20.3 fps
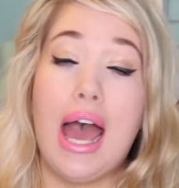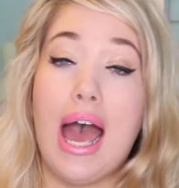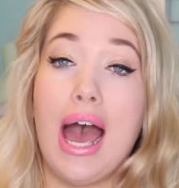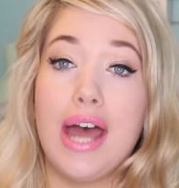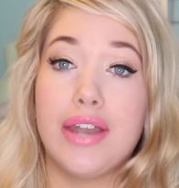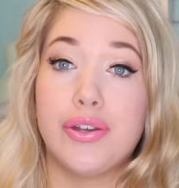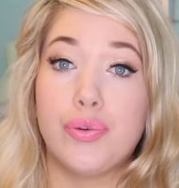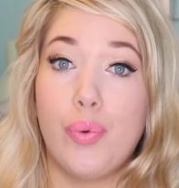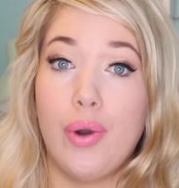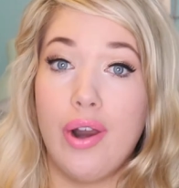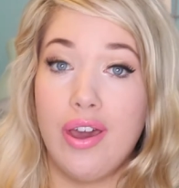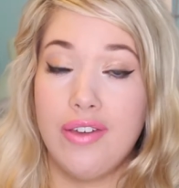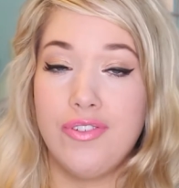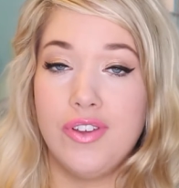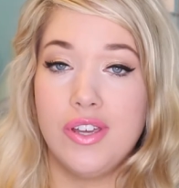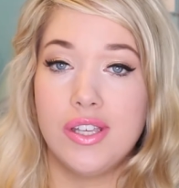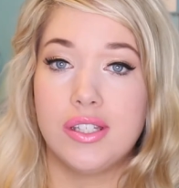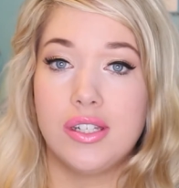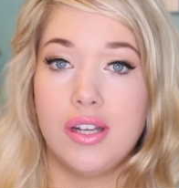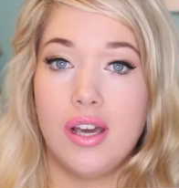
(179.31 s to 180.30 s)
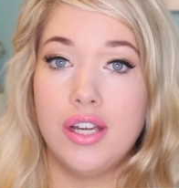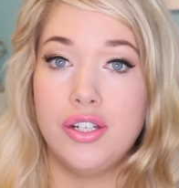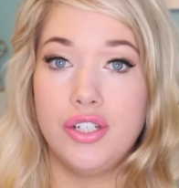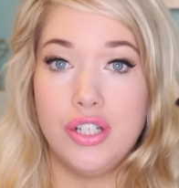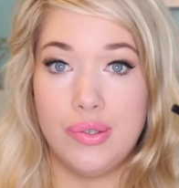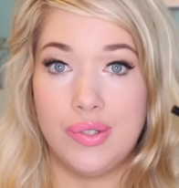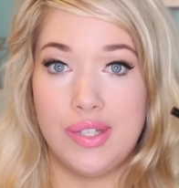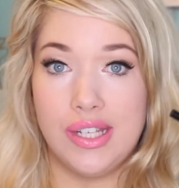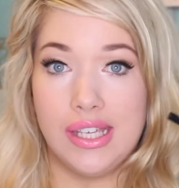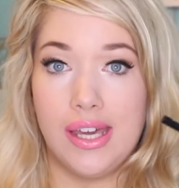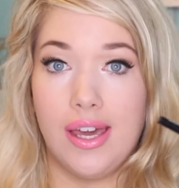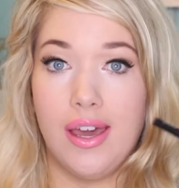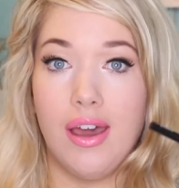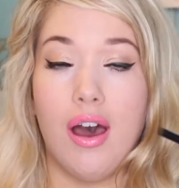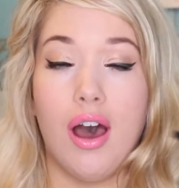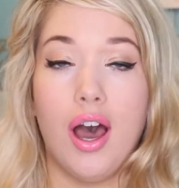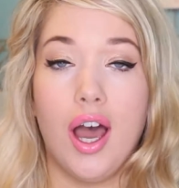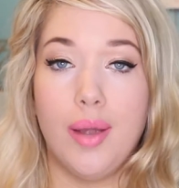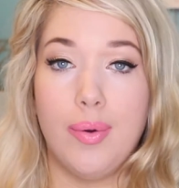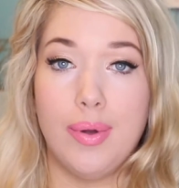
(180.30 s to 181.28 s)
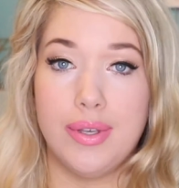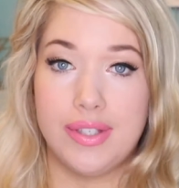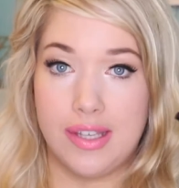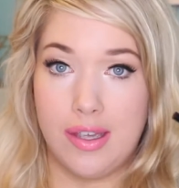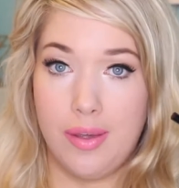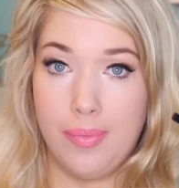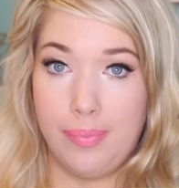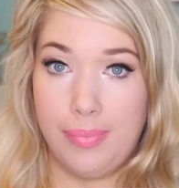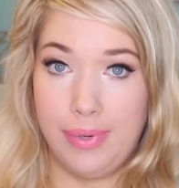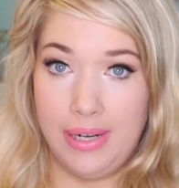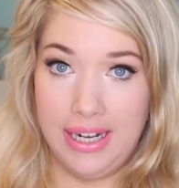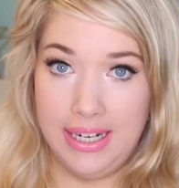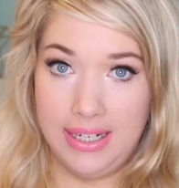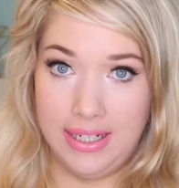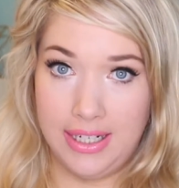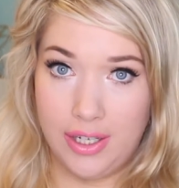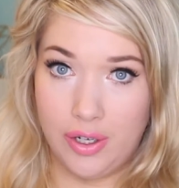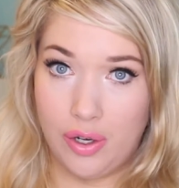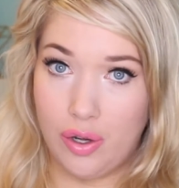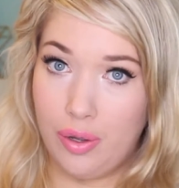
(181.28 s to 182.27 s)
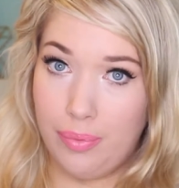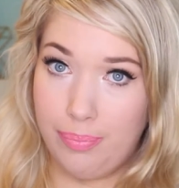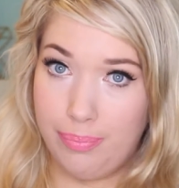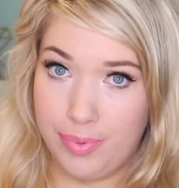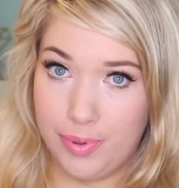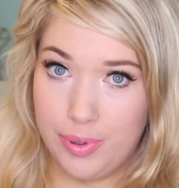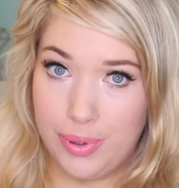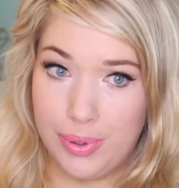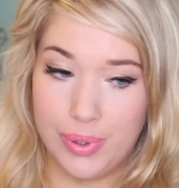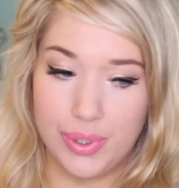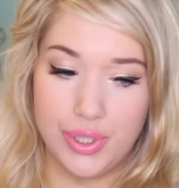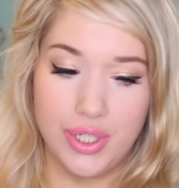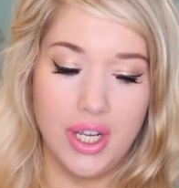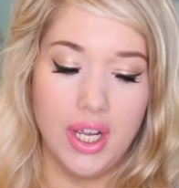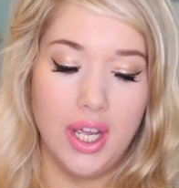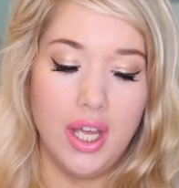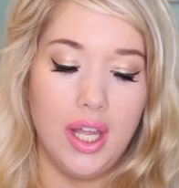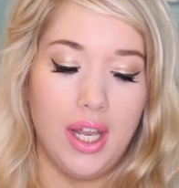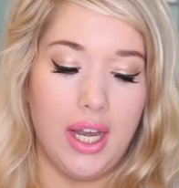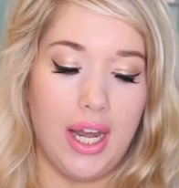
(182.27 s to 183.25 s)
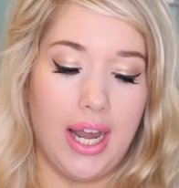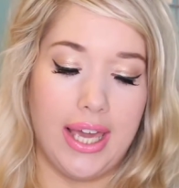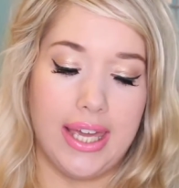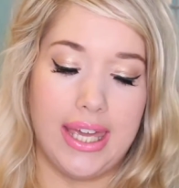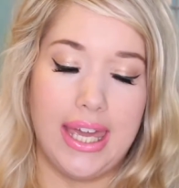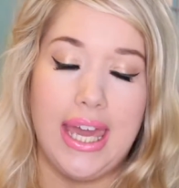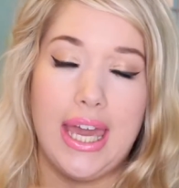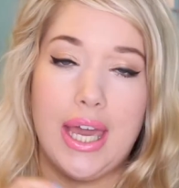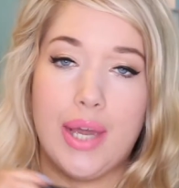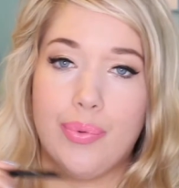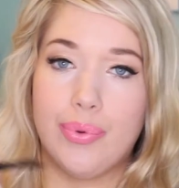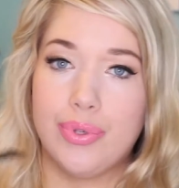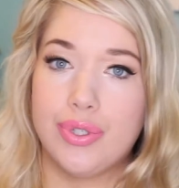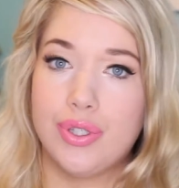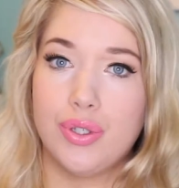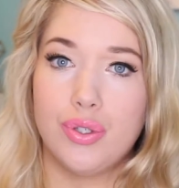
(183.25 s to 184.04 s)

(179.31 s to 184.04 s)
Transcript: And when I first started using it, I was completely on board. Like, it was